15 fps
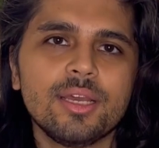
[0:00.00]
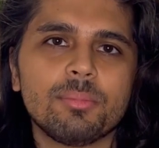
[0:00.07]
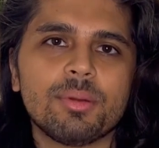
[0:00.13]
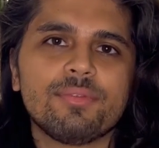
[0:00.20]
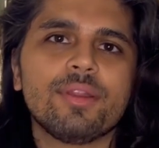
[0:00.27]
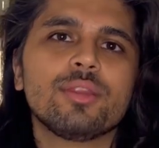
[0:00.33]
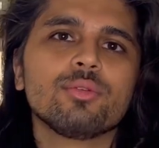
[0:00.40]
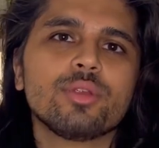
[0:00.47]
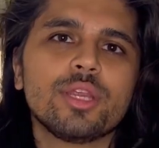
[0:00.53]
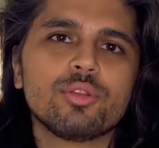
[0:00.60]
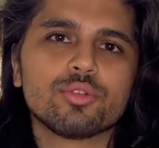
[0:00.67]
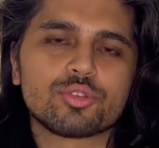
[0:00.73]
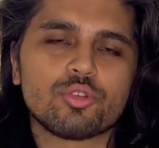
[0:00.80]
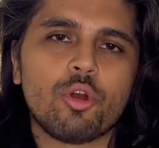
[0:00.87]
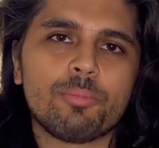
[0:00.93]
But when you read
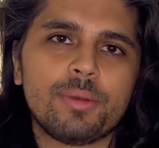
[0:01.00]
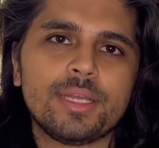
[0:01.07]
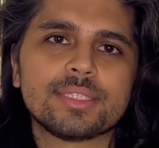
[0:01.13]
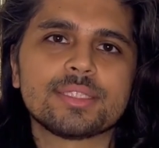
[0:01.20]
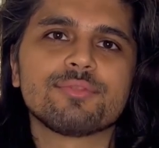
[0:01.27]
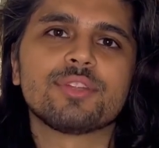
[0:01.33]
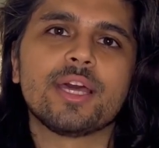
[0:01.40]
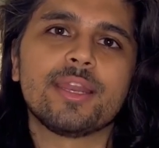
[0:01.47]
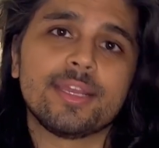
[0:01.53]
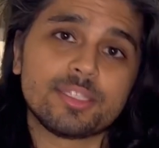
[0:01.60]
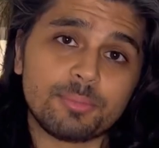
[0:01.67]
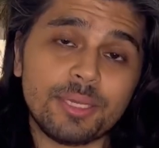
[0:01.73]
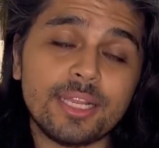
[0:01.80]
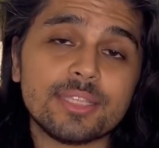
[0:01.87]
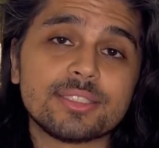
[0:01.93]
those top links, if they are
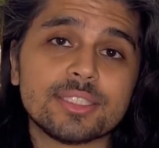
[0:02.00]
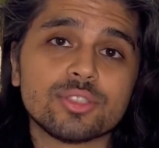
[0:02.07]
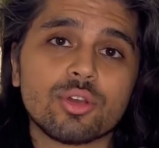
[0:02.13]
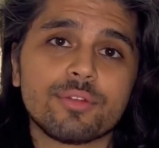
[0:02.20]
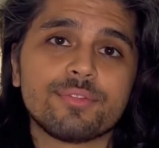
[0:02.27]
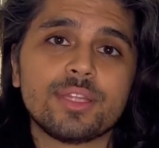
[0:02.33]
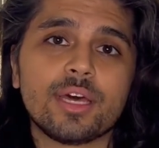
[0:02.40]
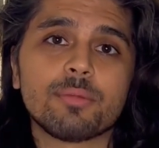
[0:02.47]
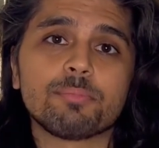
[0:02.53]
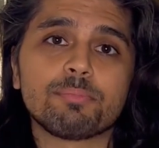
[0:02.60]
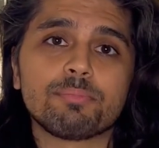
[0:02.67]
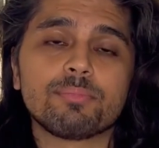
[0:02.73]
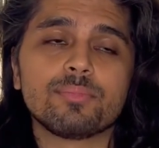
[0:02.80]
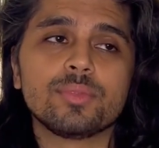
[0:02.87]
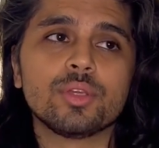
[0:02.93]
experiences or if they
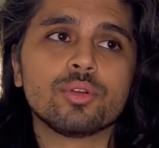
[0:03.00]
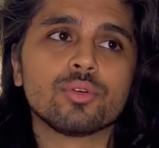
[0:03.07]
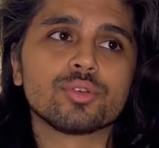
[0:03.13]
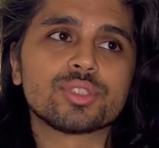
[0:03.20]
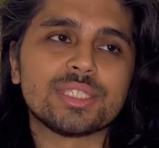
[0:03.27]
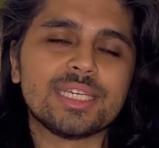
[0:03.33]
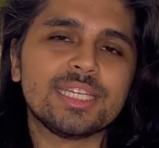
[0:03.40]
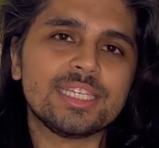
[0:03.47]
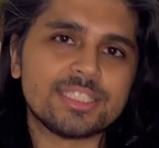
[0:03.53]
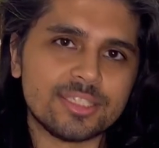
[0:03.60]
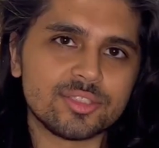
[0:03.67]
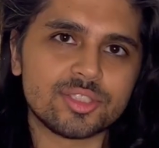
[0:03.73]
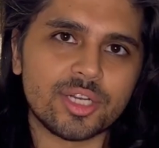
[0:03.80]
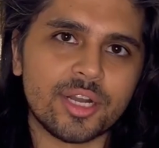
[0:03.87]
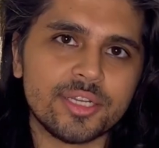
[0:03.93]
are say
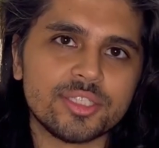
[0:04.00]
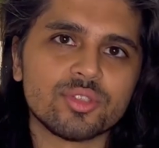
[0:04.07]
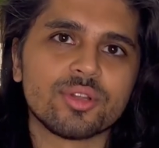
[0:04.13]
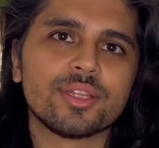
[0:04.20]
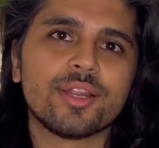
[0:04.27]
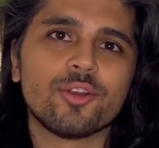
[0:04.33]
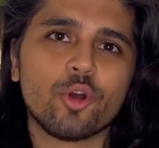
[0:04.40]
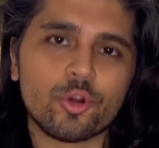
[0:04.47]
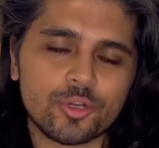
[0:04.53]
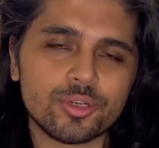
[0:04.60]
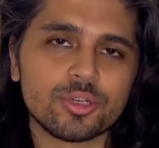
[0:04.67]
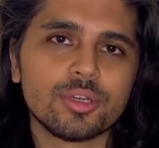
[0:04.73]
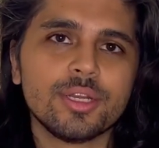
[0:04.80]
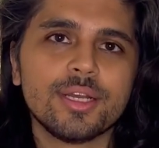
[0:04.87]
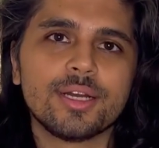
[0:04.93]
research studies, or there
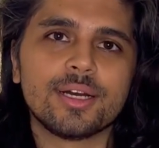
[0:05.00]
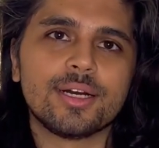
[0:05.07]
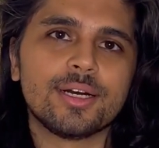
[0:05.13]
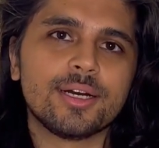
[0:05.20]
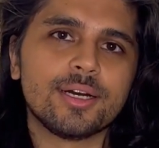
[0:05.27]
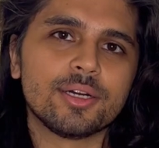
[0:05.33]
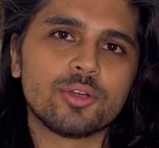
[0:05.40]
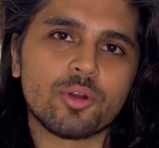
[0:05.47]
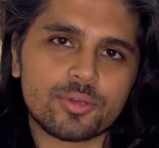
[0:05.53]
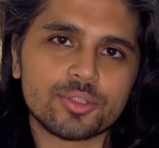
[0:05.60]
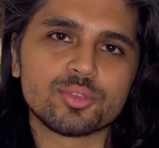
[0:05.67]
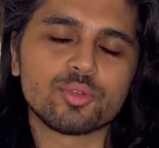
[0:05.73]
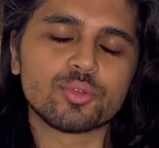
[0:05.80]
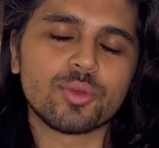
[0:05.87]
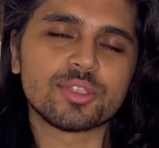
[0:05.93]
are doctors
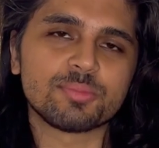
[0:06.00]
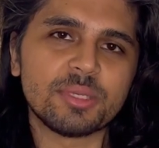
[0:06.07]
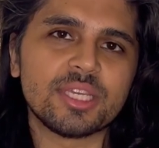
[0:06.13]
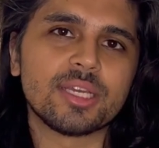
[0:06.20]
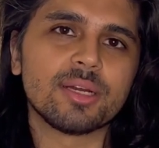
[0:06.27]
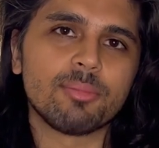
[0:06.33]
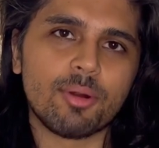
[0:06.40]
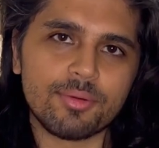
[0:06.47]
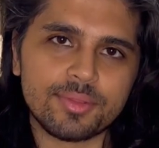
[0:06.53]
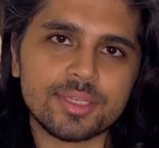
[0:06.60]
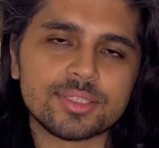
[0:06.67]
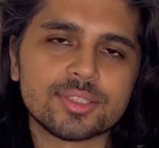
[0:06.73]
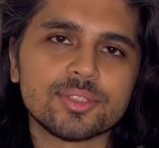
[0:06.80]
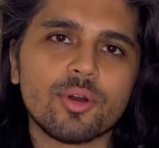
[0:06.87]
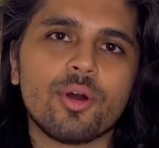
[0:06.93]
who are speaking about this,